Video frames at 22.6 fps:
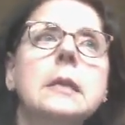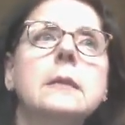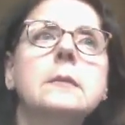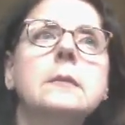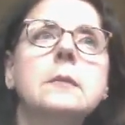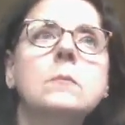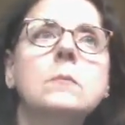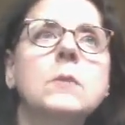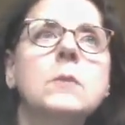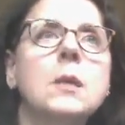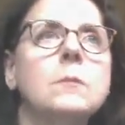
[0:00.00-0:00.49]
understand
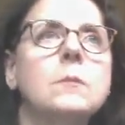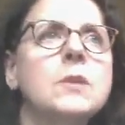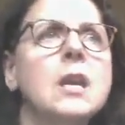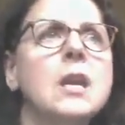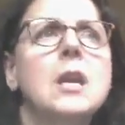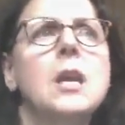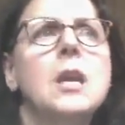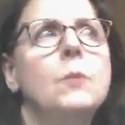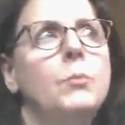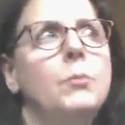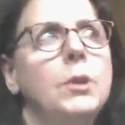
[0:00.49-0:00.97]
sometimes
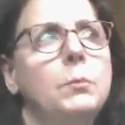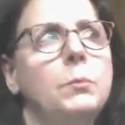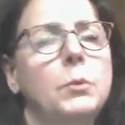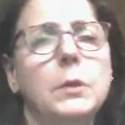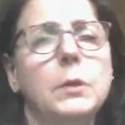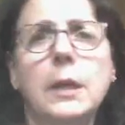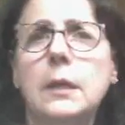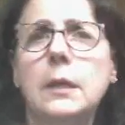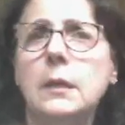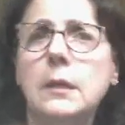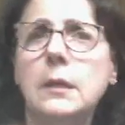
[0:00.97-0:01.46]
people
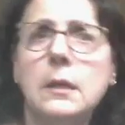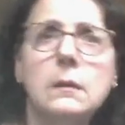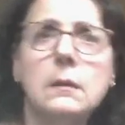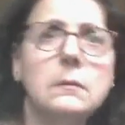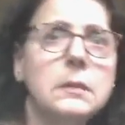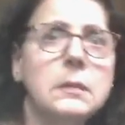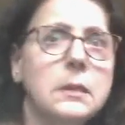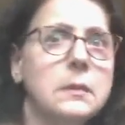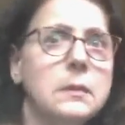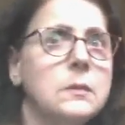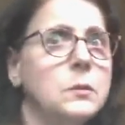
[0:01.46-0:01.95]
get an
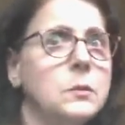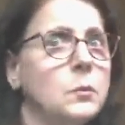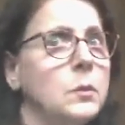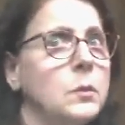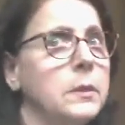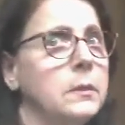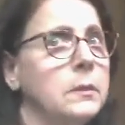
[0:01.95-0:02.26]
illness or,